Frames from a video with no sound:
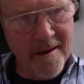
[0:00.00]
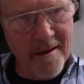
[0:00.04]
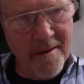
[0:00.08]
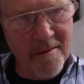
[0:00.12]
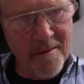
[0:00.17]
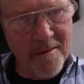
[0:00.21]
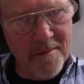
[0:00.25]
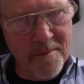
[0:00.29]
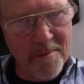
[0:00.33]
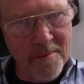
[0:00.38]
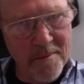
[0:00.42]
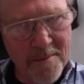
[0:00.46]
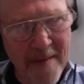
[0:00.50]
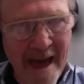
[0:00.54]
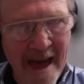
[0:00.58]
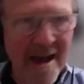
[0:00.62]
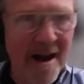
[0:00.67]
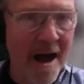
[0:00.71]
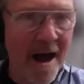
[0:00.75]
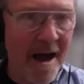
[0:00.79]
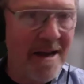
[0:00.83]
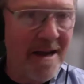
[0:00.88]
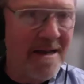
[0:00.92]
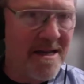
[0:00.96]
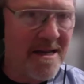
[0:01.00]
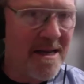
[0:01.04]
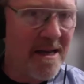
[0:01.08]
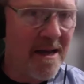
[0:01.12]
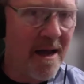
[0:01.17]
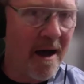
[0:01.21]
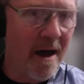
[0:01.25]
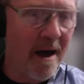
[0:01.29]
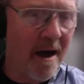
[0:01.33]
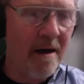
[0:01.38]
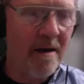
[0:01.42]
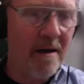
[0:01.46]
that
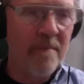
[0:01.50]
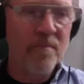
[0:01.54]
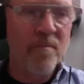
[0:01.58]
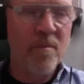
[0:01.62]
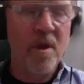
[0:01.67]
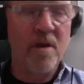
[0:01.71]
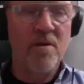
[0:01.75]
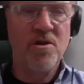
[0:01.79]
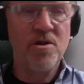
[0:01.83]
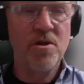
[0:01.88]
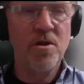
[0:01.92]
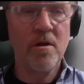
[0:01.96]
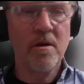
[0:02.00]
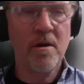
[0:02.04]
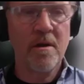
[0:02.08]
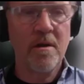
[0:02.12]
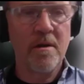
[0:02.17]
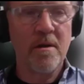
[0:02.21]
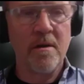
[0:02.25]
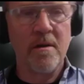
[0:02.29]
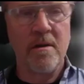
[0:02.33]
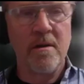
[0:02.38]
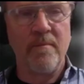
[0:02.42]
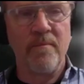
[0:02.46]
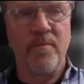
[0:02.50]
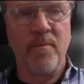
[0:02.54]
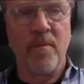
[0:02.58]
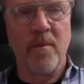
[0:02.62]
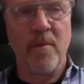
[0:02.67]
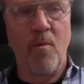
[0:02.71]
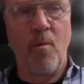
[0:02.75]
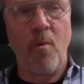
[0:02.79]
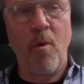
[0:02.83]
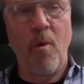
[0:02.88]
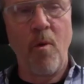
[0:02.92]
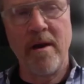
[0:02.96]
idea took
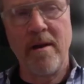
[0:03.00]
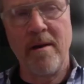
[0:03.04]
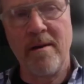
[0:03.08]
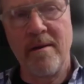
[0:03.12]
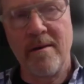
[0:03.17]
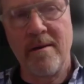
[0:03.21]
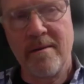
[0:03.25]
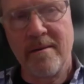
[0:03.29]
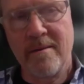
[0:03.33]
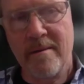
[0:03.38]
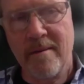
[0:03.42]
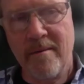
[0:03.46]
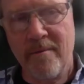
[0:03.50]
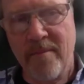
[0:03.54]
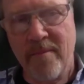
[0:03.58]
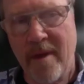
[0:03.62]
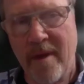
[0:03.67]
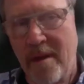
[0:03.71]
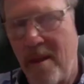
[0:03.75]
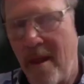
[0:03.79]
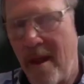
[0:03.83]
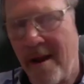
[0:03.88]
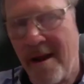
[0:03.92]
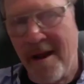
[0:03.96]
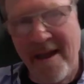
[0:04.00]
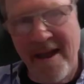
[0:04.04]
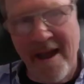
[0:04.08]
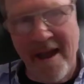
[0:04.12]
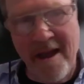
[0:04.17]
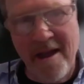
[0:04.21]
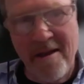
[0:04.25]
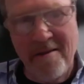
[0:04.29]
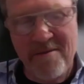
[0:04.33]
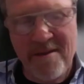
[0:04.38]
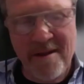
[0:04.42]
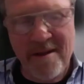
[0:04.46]
what, and then
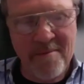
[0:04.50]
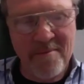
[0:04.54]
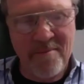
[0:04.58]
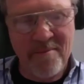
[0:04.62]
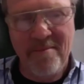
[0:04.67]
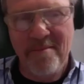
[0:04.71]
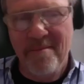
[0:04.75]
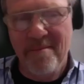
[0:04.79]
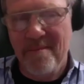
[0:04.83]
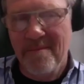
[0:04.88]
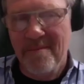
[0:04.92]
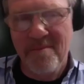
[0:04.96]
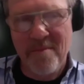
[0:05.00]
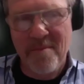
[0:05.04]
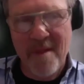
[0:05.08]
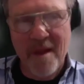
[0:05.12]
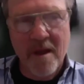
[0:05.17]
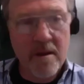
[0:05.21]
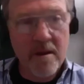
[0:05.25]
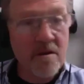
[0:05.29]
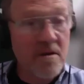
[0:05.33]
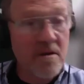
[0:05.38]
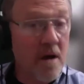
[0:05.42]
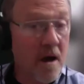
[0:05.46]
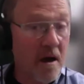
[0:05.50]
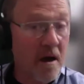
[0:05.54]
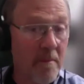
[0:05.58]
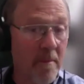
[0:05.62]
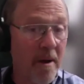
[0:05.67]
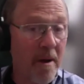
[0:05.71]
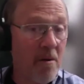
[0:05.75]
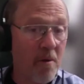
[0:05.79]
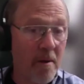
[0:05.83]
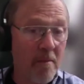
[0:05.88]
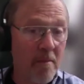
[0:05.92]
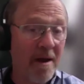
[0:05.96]
I have to talk
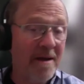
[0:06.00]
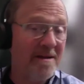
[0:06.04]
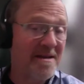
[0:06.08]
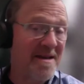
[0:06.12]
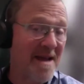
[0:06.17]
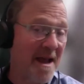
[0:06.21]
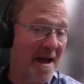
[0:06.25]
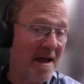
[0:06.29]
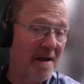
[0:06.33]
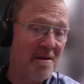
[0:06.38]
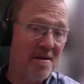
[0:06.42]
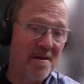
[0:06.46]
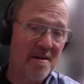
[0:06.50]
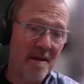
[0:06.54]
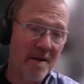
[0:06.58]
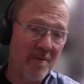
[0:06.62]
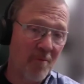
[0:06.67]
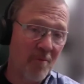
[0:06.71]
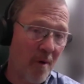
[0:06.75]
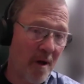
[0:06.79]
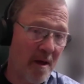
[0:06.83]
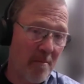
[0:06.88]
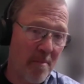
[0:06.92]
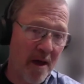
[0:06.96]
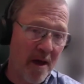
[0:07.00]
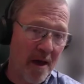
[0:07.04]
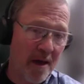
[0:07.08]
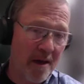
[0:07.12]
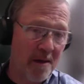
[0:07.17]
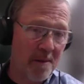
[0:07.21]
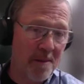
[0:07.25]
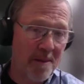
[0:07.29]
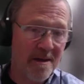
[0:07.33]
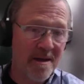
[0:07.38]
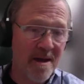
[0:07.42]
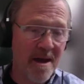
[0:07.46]
about what my dad said way back
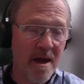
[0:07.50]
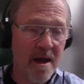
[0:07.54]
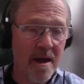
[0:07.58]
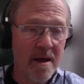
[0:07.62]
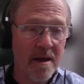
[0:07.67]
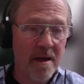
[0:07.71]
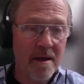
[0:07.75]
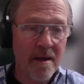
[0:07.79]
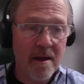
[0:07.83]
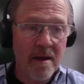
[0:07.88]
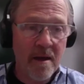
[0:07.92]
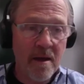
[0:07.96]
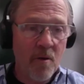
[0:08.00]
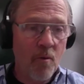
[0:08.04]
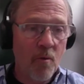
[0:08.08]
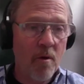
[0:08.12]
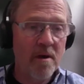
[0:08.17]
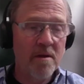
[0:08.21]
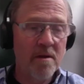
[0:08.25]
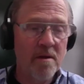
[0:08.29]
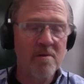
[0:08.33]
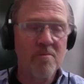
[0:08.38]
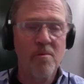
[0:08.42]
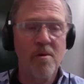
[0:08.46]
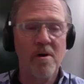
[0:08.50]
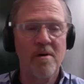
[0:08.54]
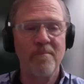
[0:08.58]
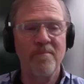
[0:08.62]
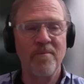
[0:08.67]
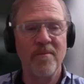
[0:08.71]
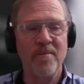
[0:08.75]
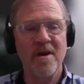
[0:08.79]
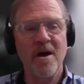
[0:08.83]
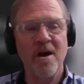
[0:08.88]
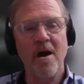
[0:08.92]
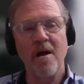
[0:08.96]
in the day, was, well,
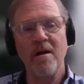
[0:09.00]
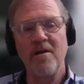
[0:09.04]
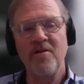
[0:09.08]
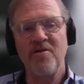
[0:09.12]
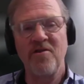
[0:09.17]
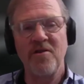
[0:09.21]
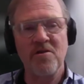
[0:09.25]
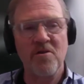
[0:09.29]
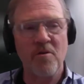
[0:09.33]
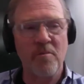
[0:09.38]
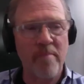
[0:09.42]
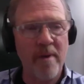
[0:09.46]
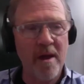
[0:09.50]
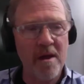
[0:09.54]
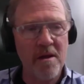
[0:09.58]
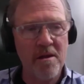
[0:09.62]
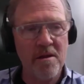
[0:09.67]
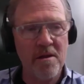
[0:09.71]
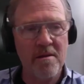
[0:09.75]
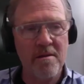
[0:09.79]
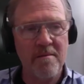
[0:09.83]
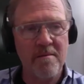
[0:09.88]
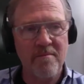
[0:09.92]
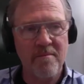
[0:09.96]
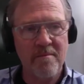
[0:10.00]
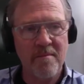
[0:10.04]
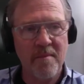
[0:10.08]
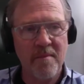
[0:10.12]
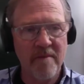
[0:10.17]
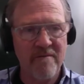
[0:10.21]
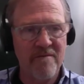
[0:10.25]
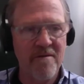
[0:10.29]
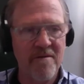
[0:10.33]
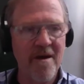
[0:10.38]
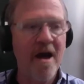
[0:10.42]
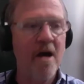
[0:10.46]
colleges are based,
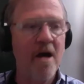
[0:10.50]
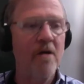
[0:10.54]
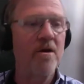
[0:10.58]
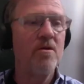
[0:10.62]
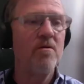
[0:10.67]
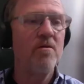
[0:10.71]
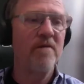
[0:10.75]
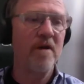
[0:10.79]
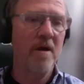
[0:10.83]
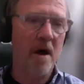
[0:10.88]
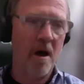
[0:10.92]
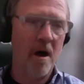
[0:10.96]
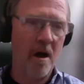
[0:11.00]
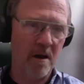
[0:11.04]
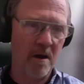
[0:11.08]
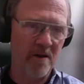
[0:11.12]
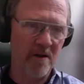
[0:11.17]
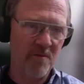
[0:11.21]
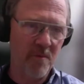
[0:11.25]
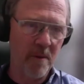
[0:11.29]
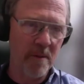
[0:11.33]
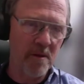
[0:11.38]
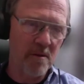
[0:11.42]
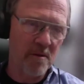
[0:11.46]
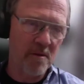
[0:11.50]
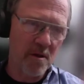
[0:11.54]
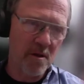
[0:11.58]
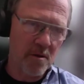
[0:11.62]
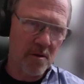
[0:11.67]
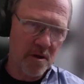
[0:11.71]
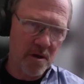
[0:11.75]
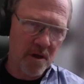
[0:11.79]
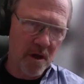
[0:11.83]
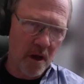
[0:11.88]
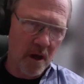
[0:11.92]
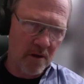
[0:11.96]
the value of a college, whether it's a
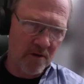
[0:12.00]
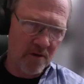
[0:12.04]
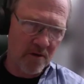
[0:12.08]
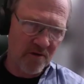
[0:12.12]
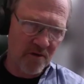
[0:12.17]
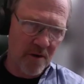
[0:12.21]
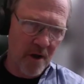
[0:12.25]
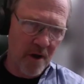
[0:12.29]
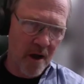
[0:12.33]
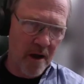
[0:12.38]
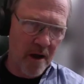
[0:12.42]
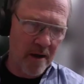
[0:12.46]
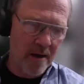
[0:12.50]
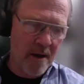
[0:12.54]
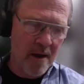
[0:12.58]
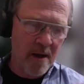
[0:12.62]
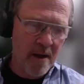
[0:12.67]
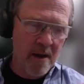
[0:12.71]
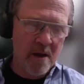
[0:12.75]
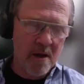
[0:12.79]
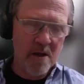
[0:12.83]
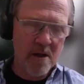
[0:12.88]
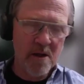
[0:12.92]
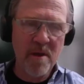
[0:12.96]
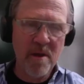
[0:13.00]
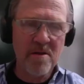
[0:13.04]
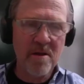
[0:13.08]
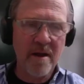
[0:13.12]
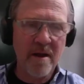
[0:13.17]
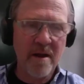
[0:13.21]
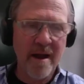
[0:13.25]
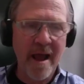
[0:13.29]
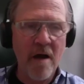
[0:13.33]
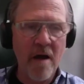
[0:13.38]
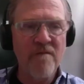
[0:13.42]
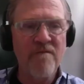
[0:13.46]
good college or not, is based on
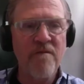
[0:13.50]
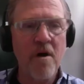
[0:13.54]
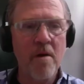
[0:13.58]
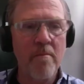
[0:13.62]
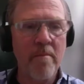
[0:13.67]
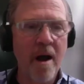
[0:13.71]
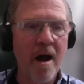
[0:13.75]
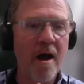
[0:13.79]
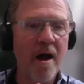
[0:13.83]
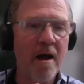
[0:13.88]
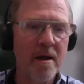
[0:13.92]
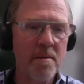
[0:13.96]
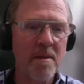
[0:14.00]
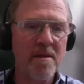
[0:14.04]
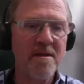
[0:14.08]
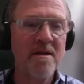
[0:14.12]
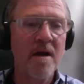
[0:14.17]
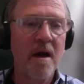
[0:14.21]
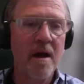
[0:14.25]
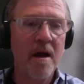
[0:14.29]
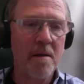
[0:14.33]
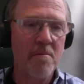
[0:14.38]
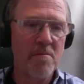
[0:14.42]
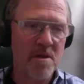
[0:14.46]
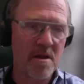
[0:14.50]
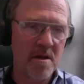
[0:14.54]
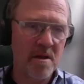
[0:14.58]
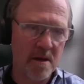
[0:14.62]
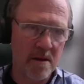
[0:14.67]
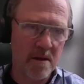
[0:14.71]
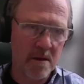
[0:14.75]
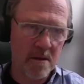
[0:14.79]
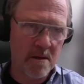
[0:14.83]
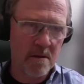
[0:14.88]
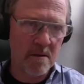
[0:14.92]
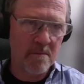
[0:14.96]
how far behind the times it
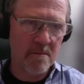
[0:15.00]
is.